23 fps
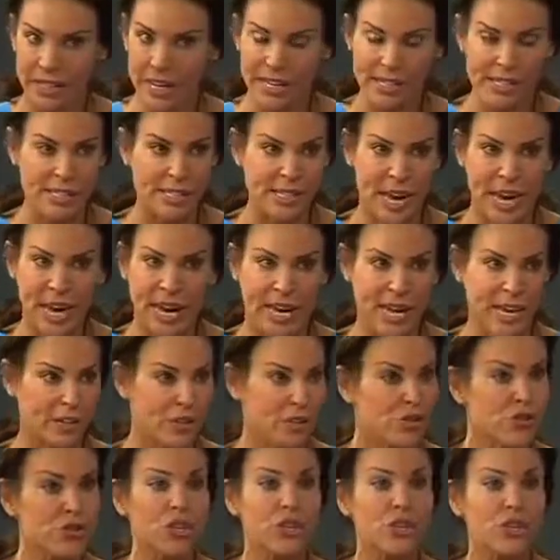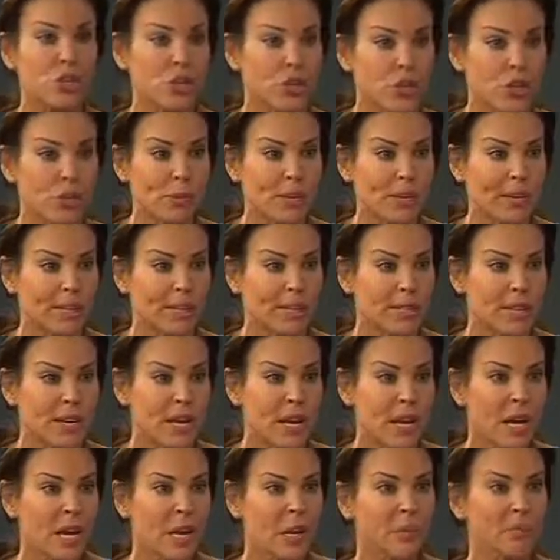the next day, and you're determined,
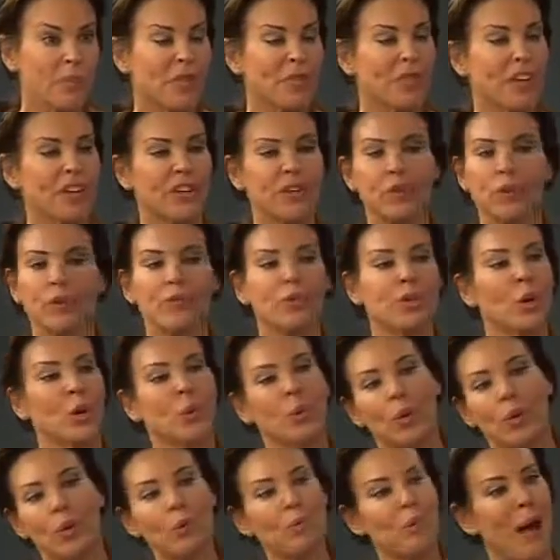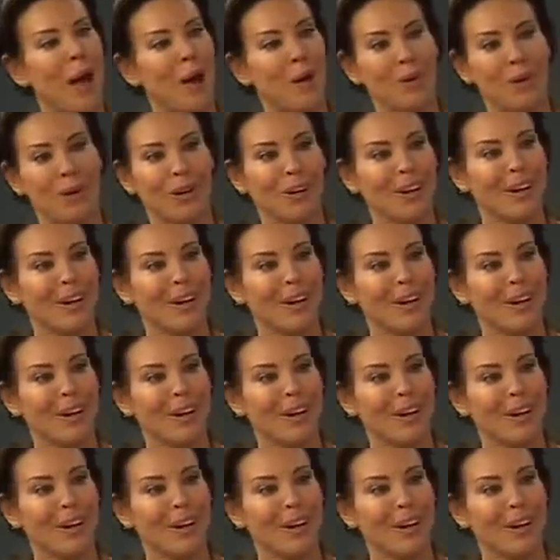but then you have no willpower.